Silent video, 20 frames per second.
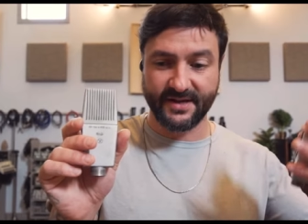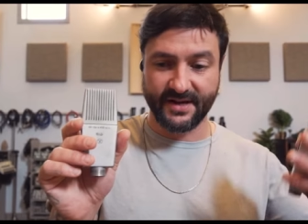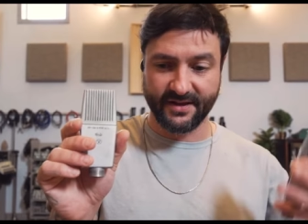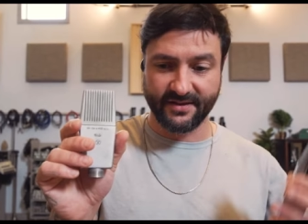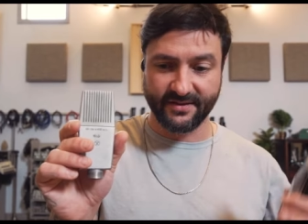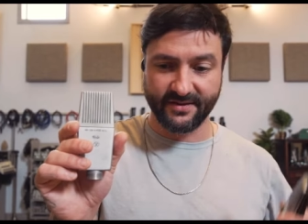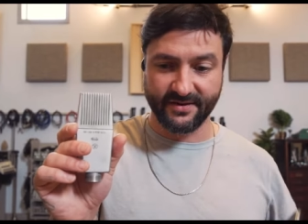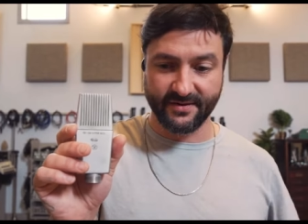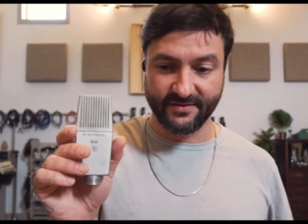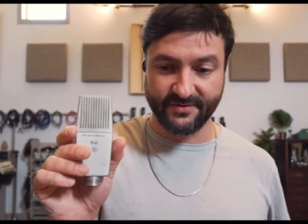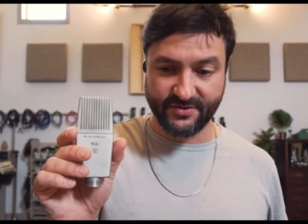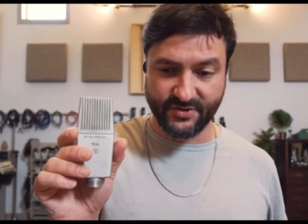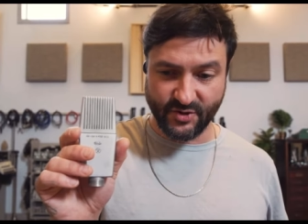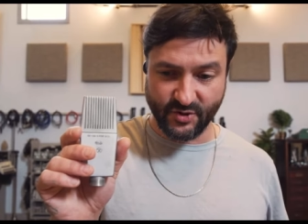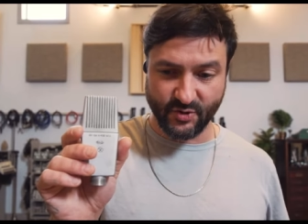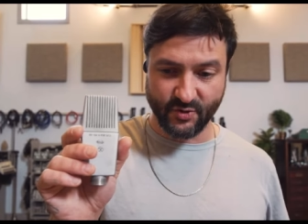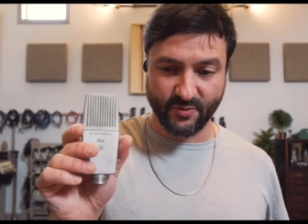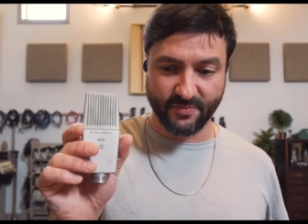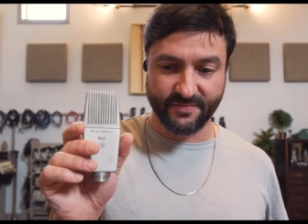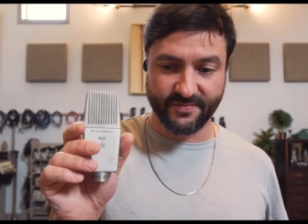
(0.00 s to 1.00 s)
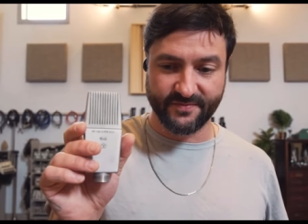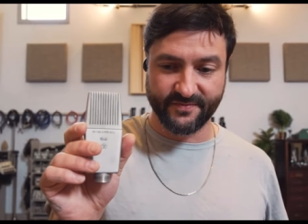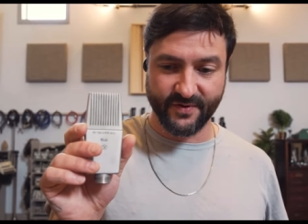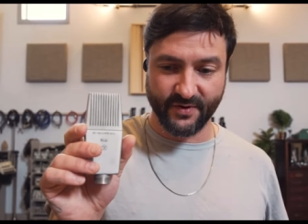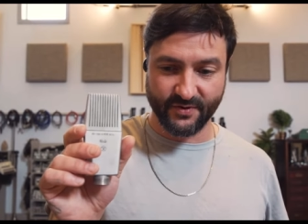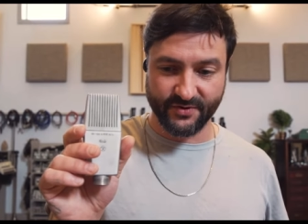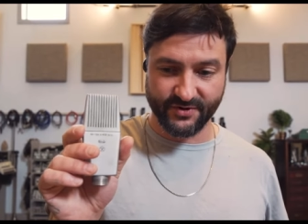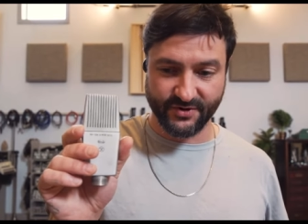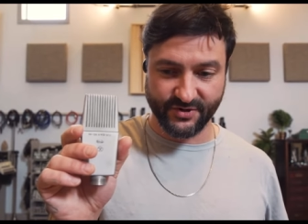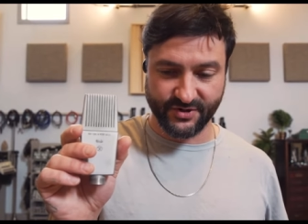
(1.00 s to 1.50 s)
and the tube
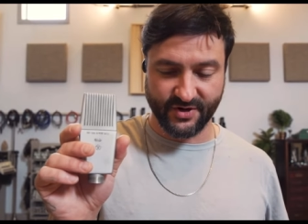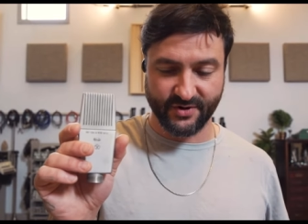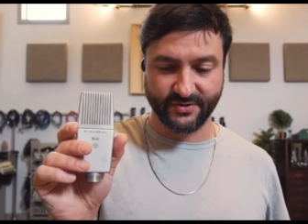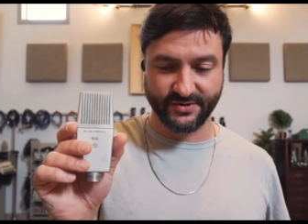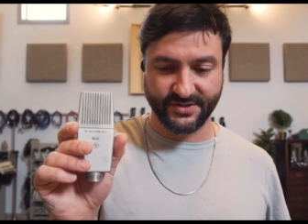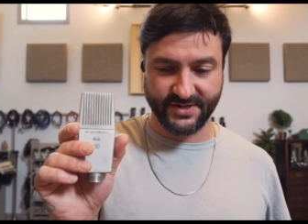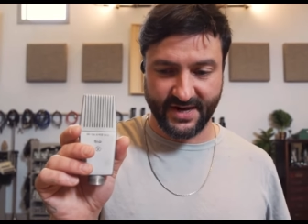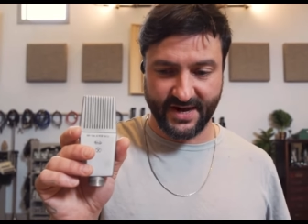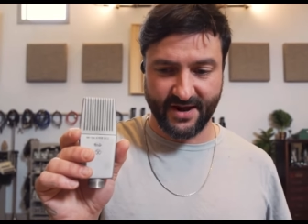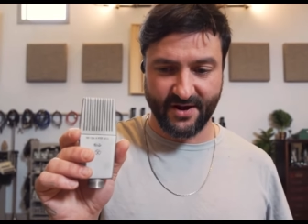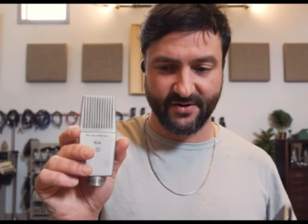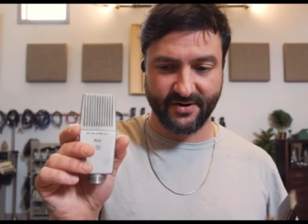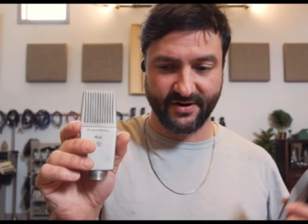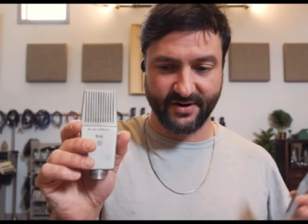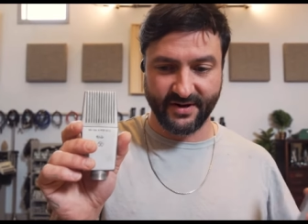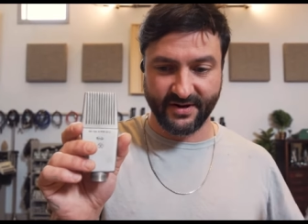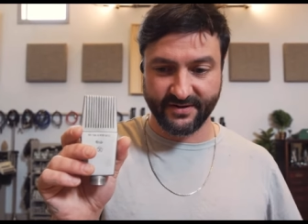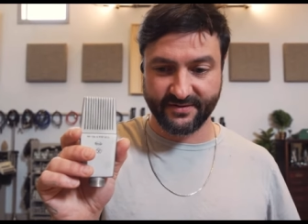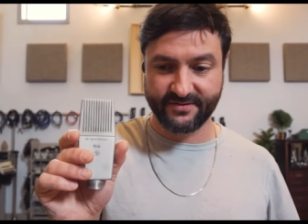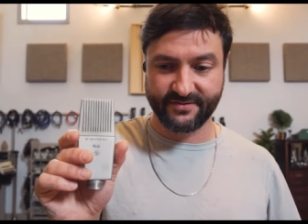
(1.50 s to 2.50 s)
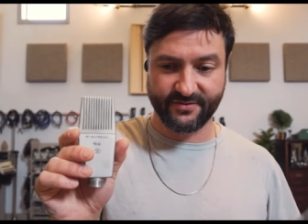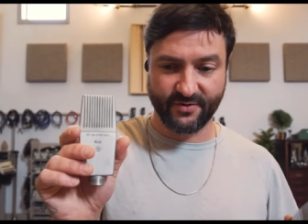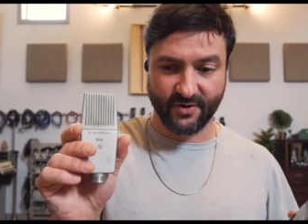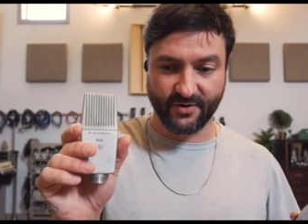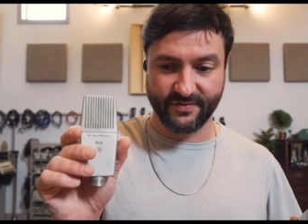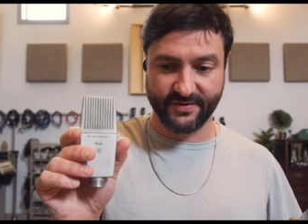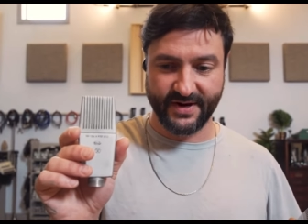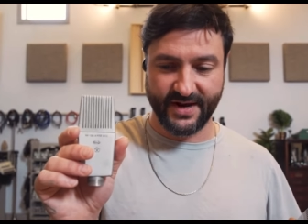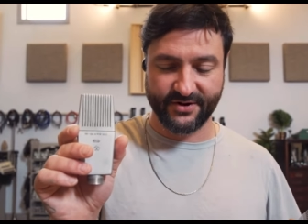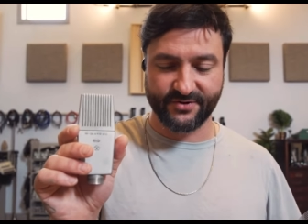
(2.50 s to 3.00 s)
voltage goes down, and it's sort
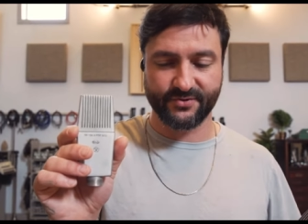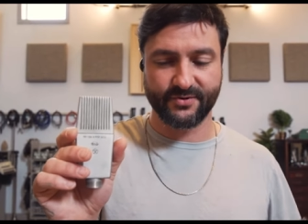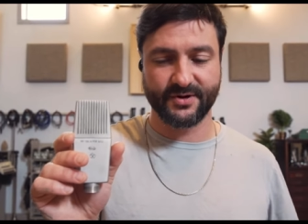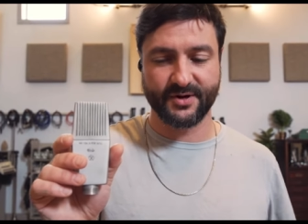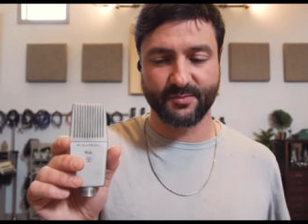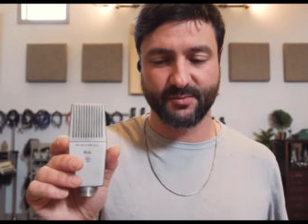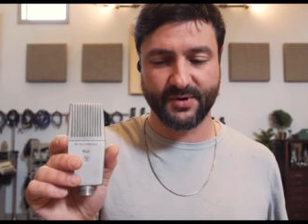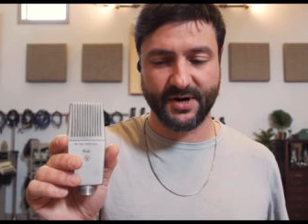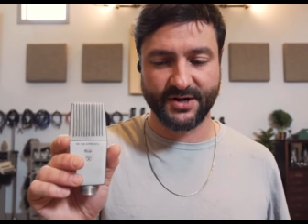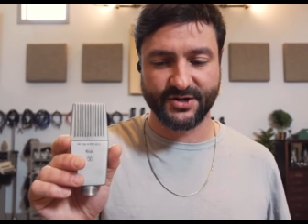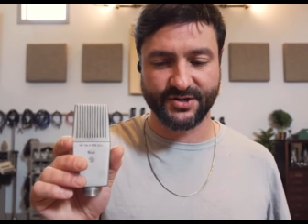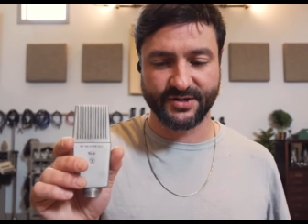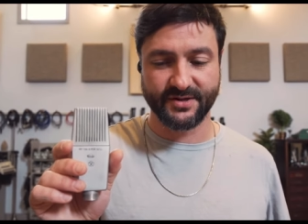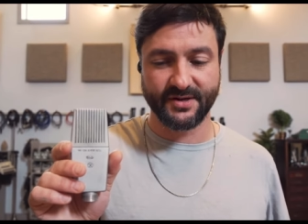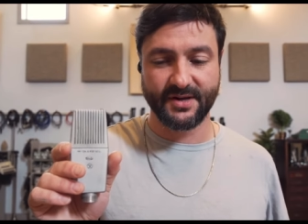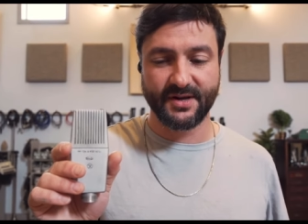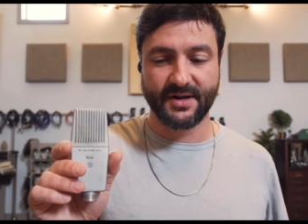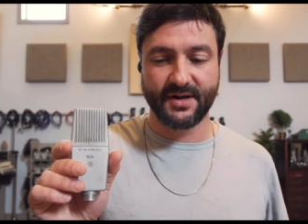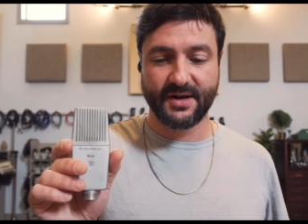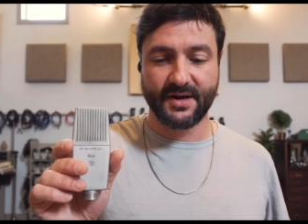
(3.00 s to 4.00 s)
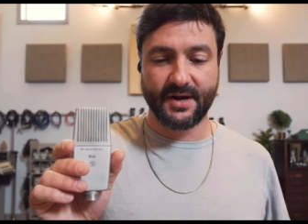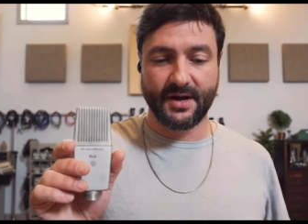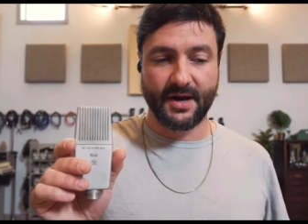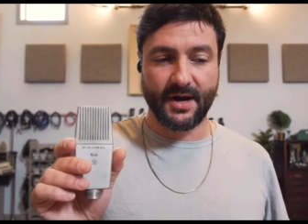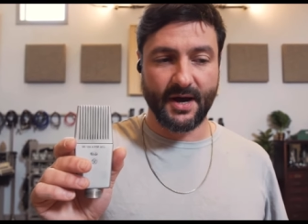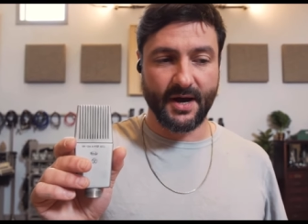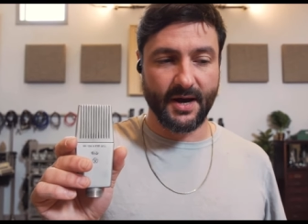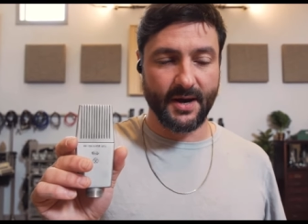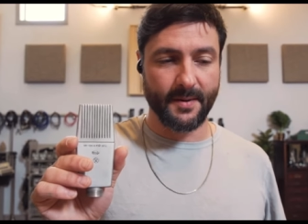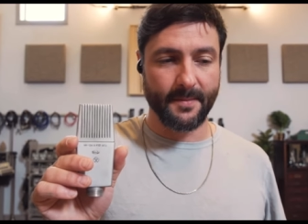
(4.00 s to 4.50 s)
of a natural compression.
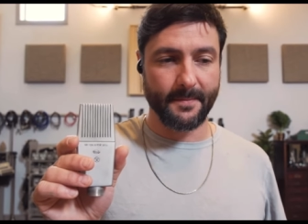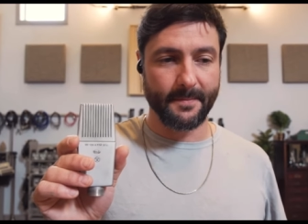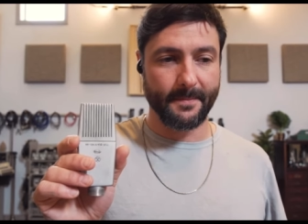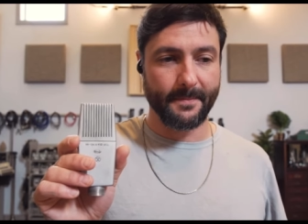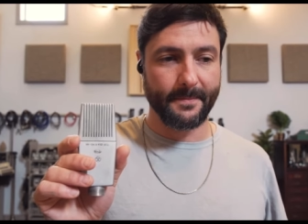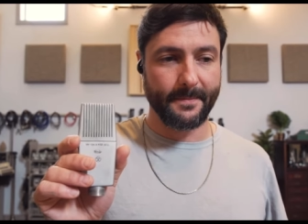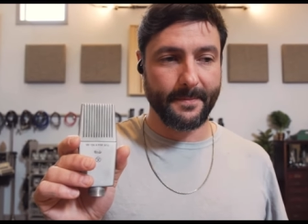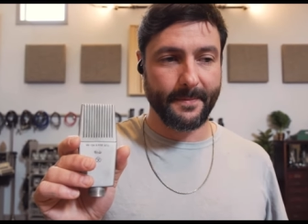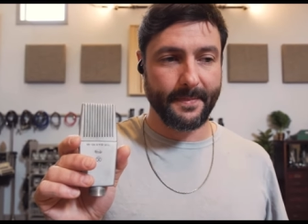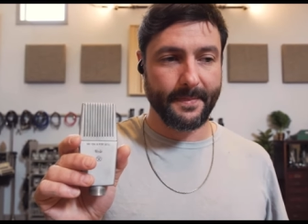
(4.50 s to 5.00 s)
Um,